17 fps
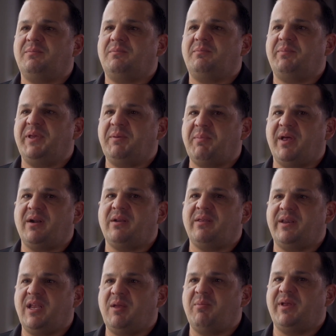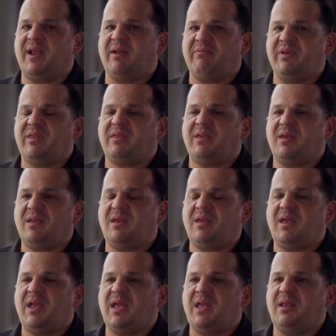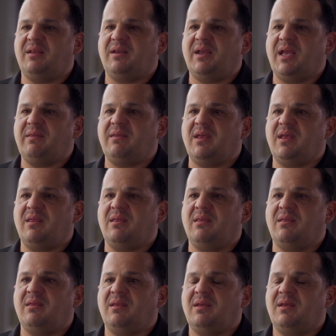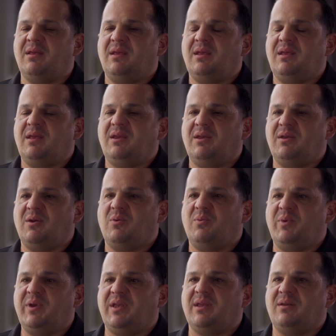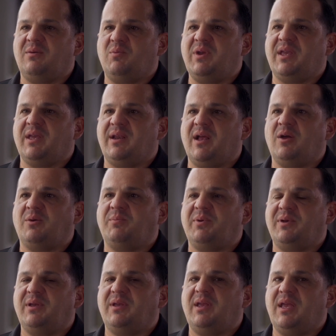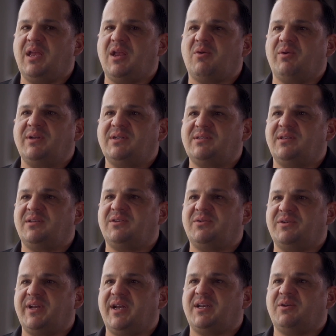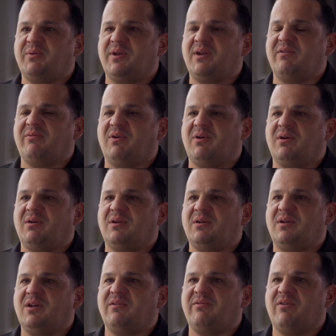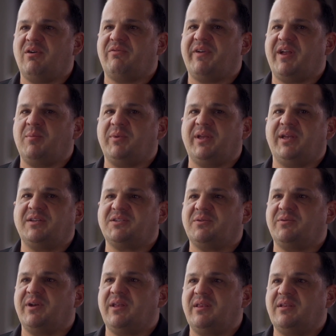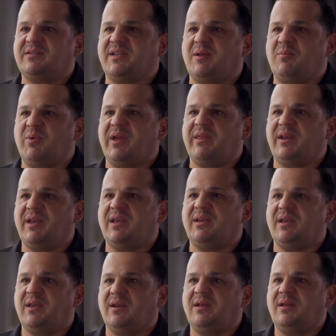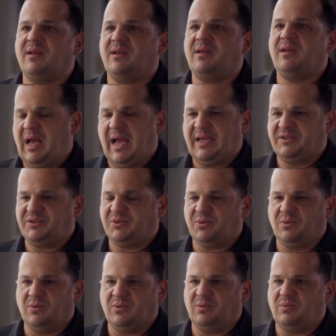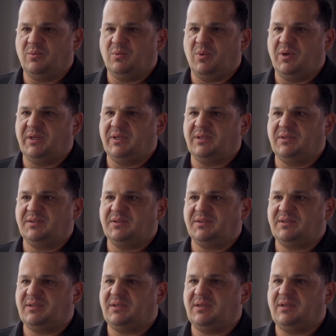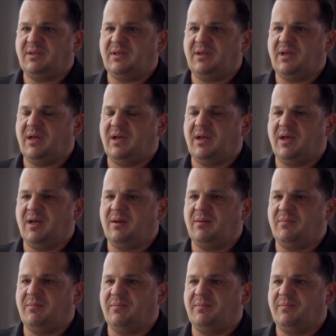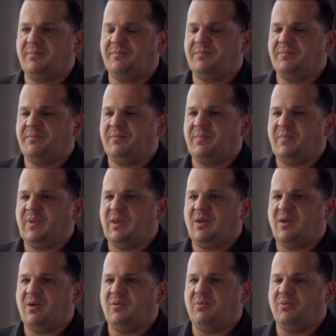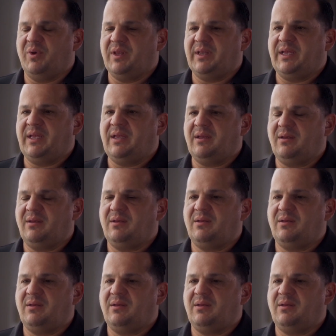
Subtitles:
be better than him at everything, and then we can help increase the trajectory of our family history in the same way that he did. High school was a really